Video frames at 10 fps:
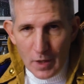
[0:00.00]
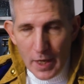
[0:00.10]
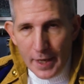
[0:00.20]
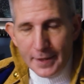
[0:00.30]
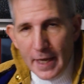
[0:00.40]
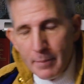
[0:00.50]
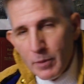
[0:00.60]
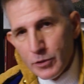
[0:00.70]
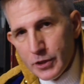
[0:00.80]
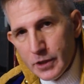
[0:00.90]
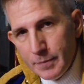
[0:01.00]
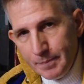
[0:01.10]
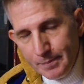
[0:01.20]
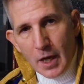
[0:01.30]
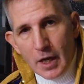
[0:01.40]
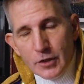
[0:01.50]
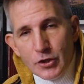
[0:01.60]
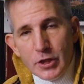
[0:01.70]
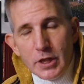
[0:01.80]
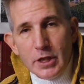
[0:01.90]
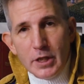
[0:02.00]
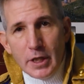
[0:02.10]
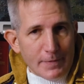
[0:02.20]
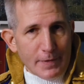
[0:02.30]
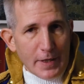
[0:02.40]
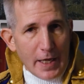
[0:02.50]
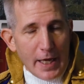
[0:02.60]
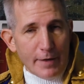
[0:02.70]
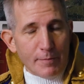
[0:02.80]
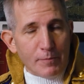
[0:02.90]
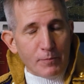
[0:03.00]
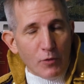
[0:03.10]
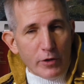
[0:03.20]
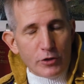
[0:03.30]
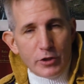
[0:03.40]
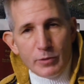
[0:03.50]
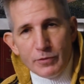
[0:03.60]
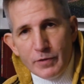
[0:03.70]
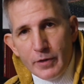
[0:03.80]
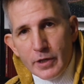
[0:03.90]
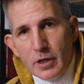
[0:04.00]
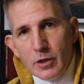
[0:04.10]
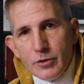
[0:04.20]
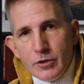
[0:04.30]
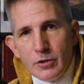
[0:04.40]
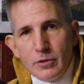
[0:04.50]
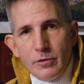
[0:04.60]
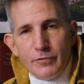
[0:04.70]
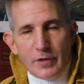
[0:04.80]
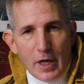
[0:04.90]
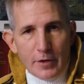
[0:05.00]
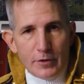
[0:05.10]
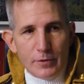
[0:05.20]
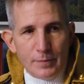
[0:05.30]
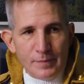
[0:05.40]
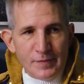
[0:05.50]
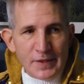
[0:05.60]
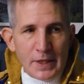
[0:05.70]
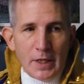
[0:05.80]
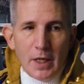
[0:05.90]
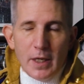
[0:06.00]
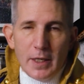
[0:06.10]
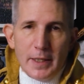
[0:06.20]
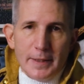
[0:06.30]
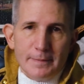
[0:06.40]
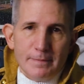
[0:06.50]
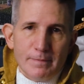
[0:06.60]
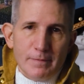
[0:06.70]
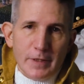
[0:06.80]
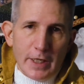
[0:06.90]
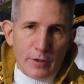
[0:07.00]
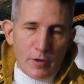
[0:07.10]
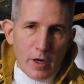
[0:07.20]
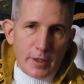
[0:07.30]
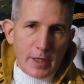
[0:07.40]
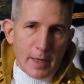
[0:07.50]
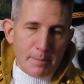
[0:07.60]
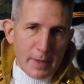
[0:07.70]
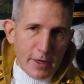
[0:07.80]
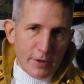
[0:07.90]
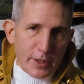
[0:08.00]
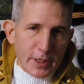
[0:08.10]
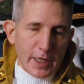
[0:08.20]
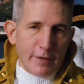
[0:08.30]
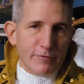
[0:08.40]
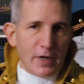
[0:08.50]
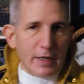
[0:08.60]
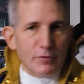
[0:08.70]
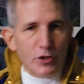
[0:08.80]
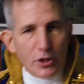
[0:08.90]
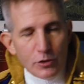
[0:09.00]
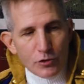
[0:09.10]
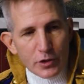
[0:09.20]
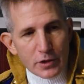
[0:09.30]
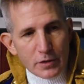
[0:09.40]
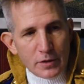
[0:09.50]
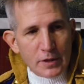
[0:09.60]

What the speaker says: Now Merci, she had brothers she was very close to, a father. Later on got married and had 5 children,